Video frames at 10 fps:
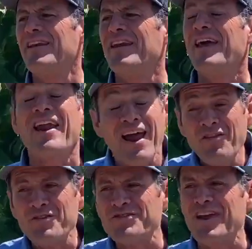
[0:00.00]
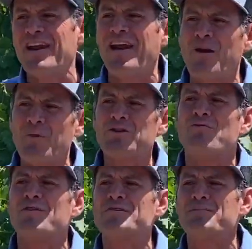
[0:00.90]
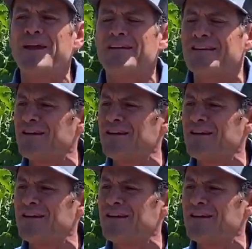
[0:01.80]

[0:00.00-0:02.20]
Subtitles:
And I understand and I want to respect that